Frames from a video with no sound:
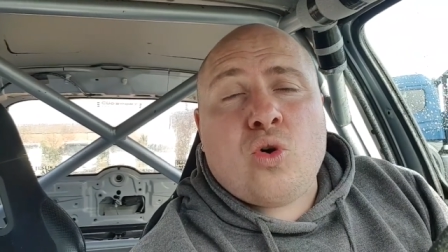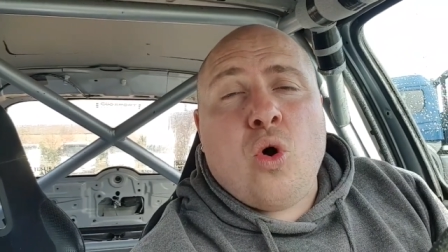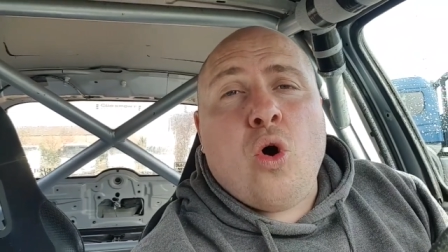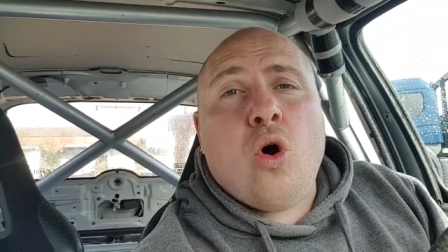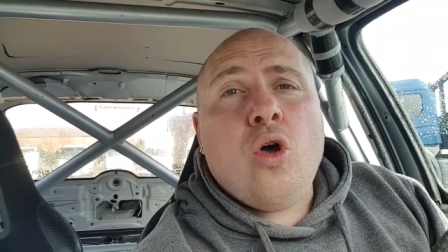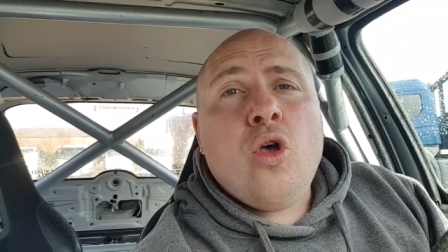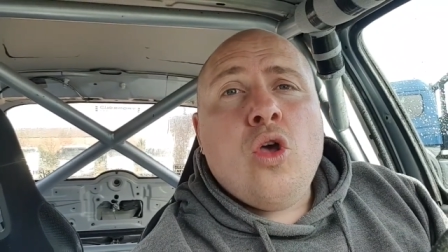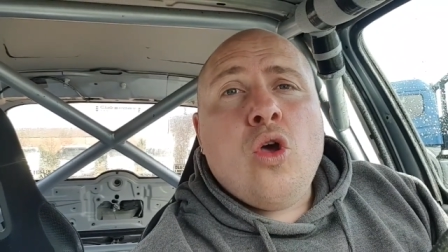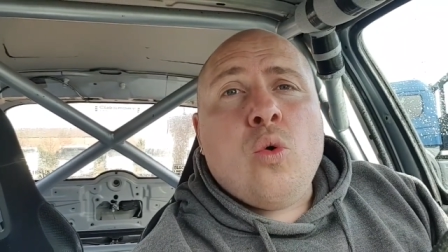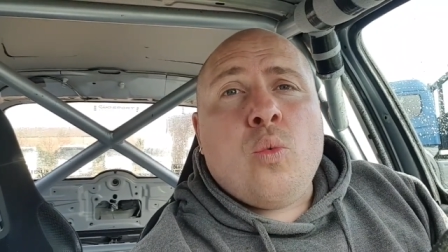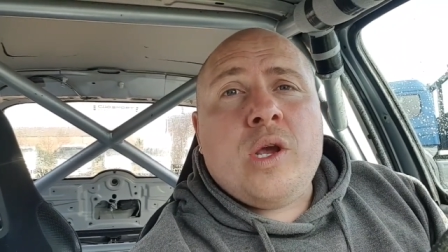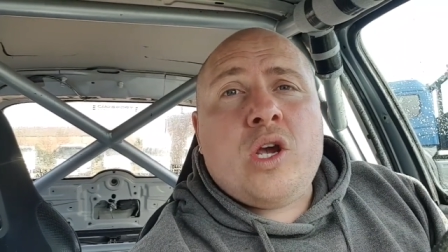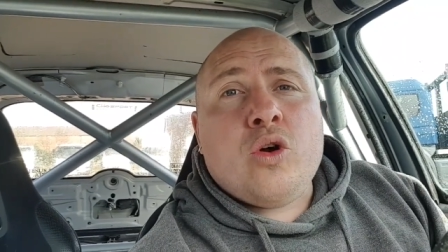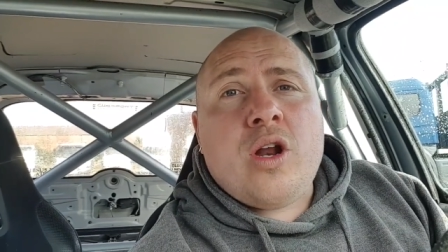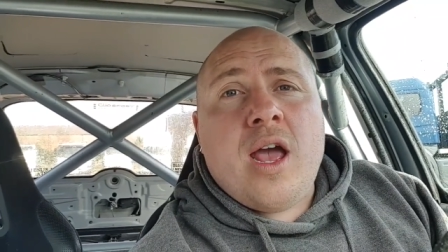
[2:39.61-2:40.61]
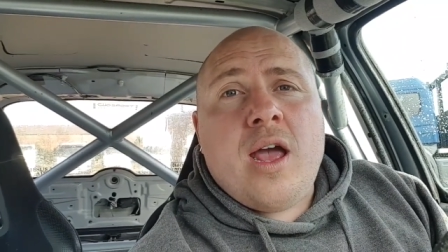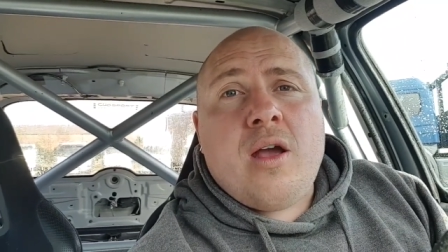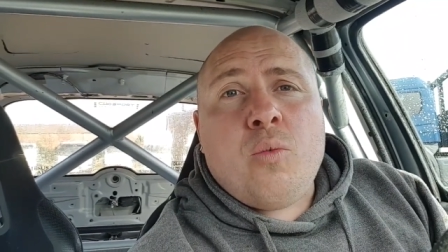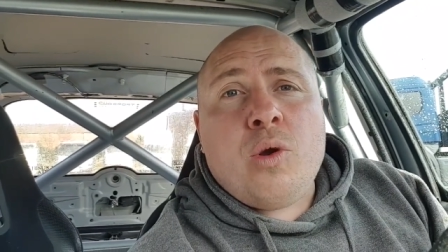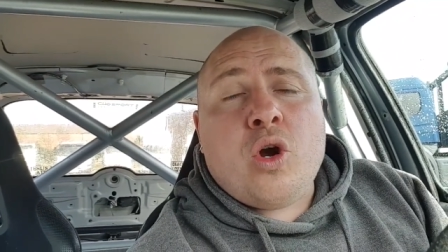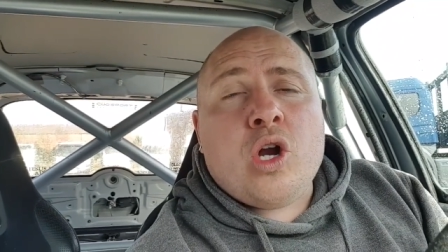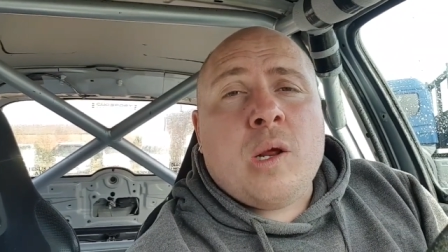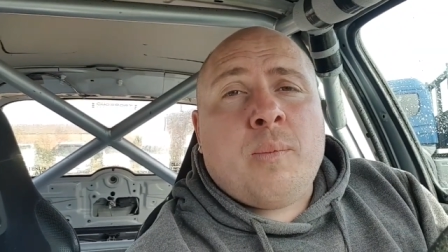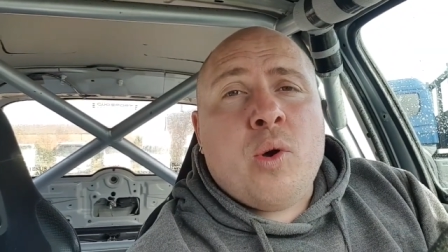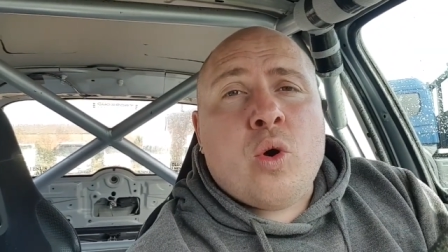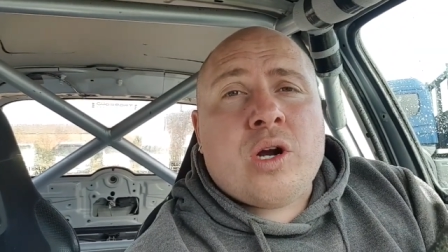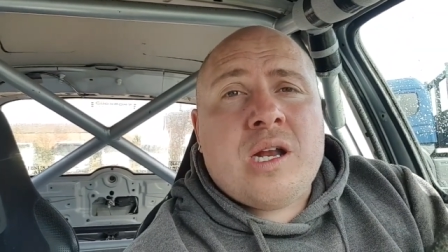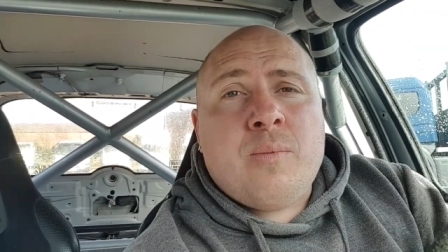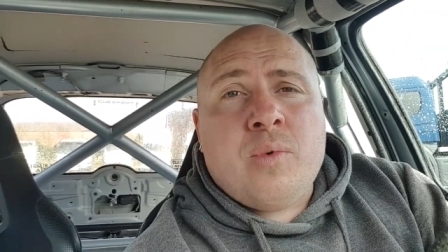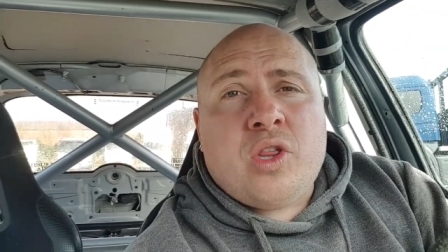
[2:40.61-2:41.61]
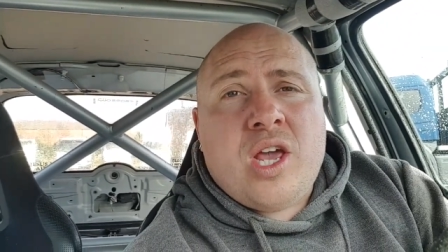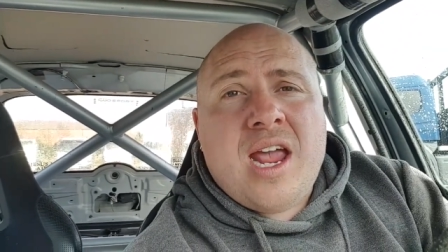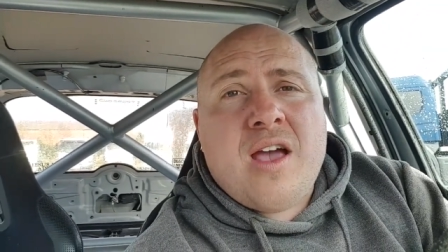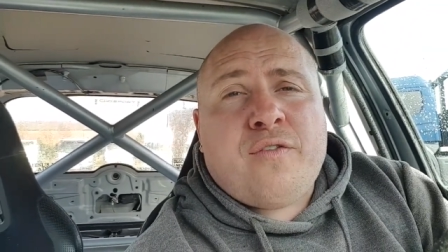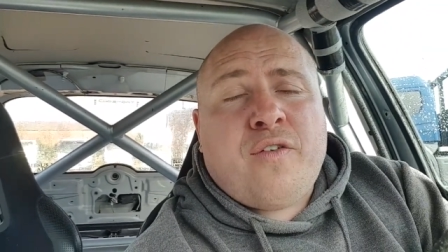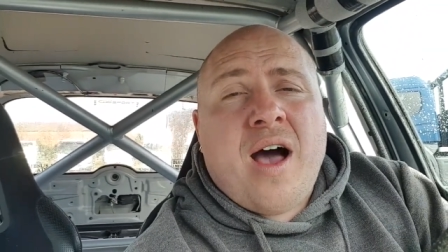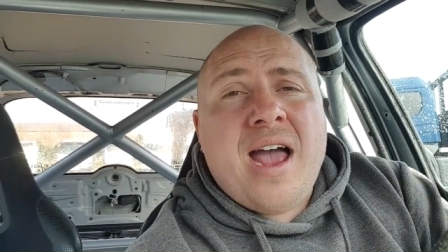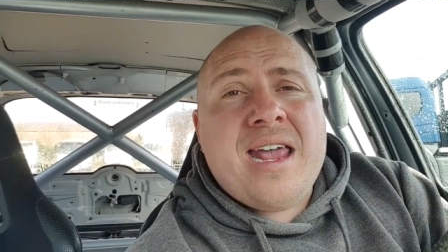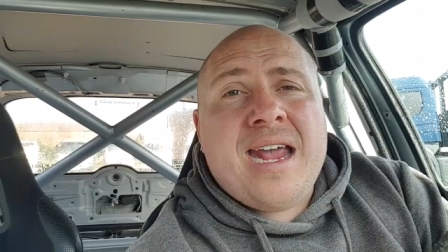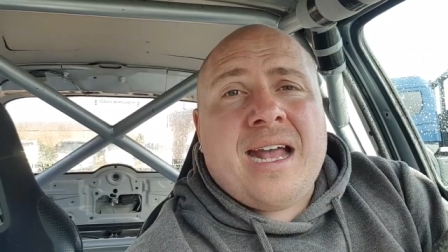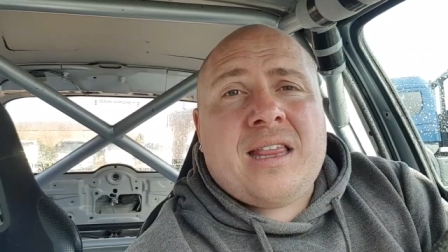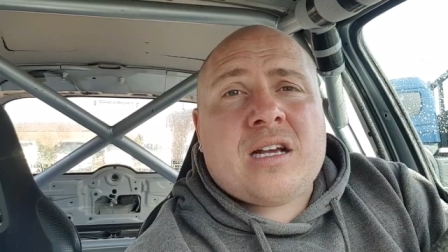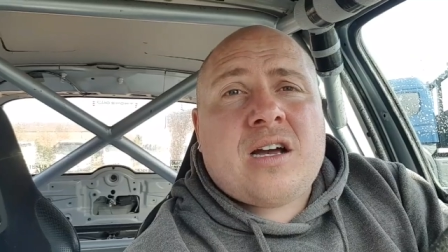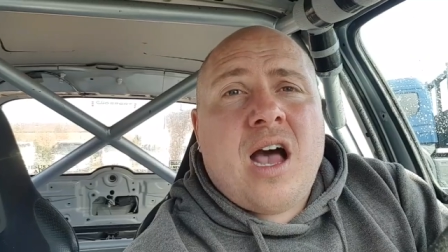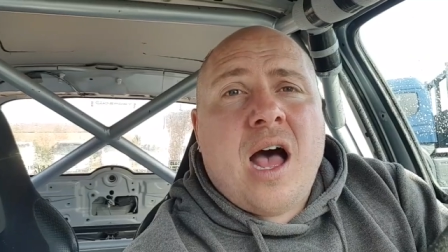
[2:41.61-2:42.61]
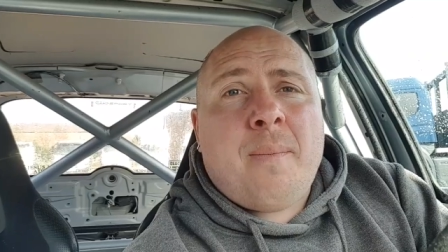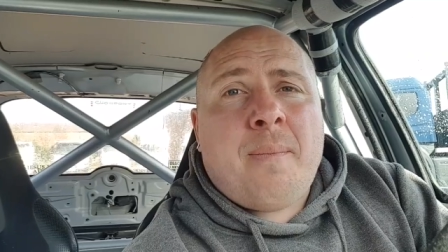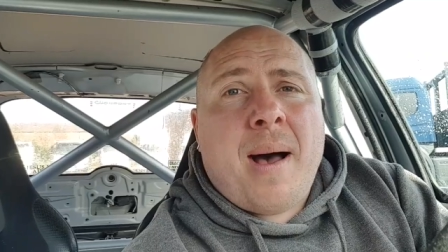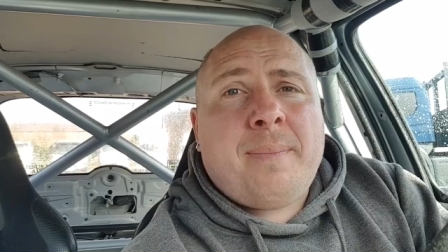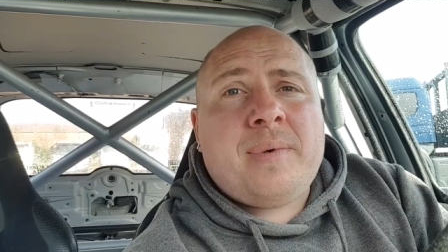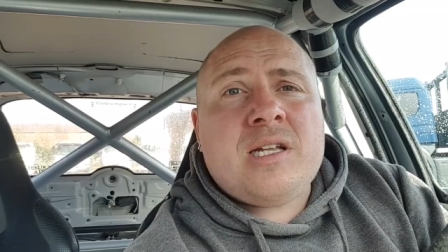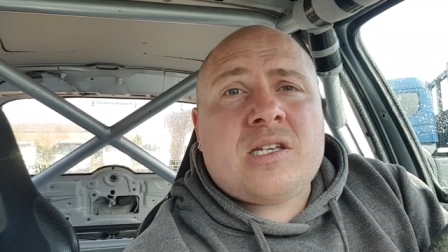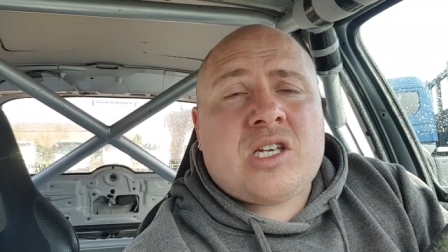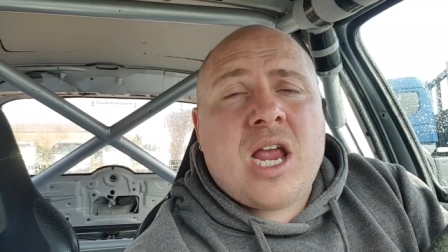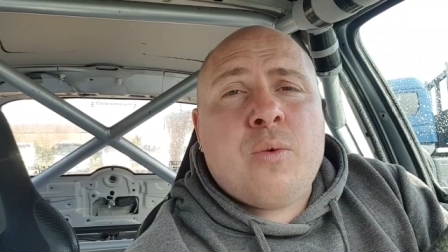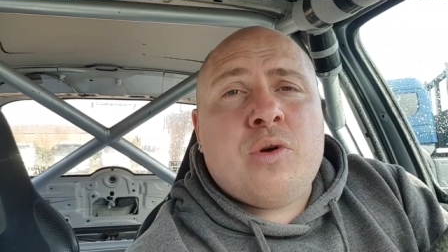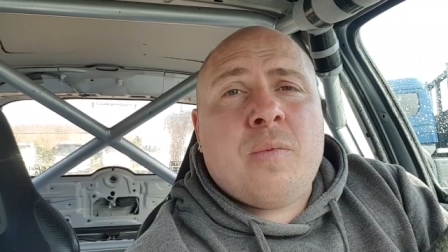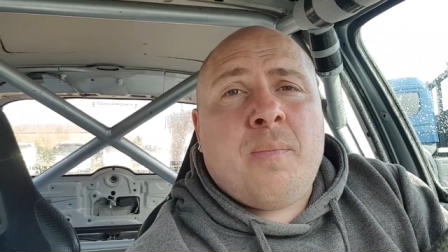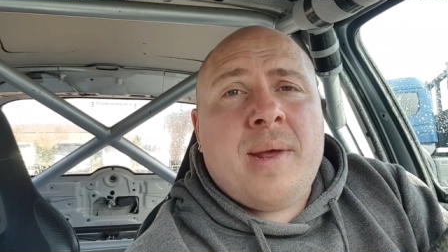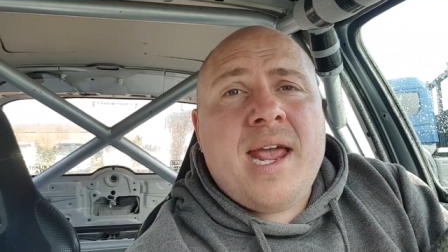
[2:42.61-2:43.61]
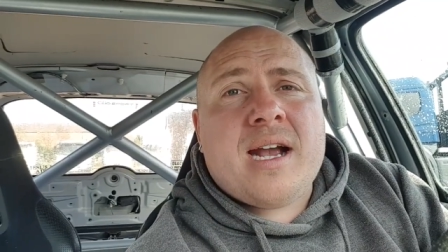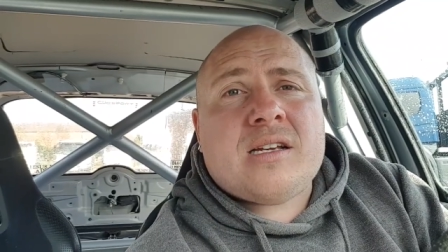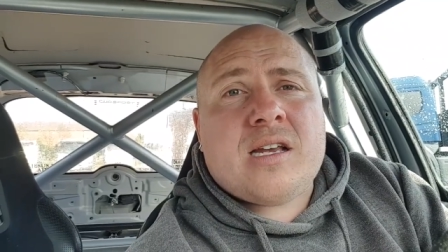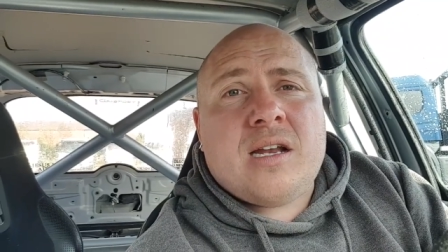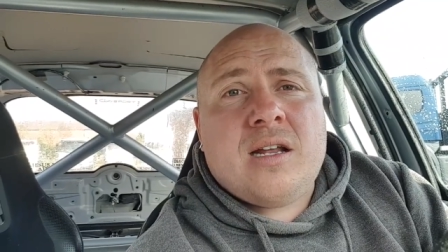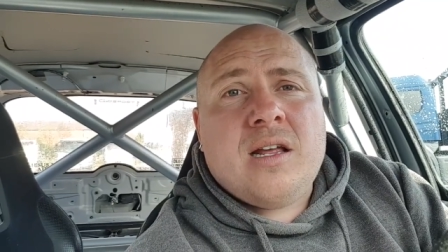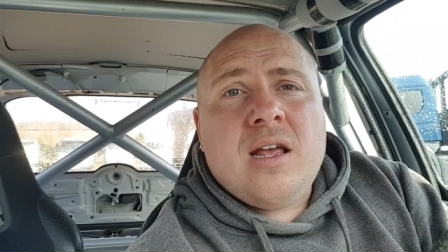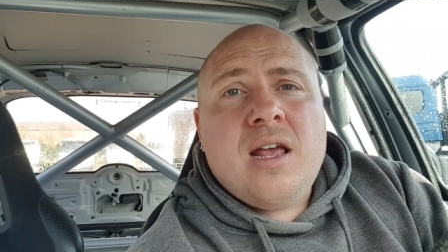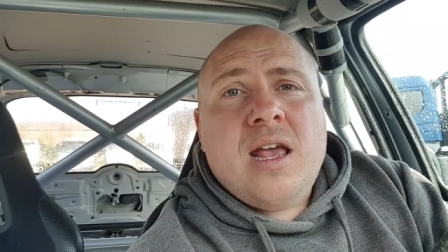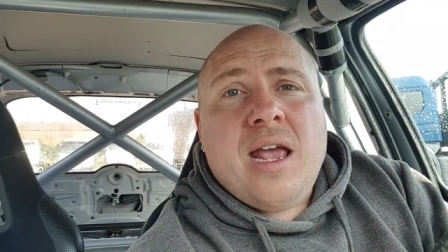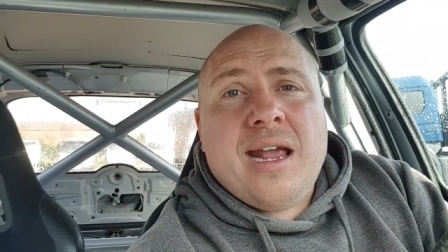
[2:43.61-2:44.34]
So we're gonna book it in with EFI and get the car mapped and see what it makes, and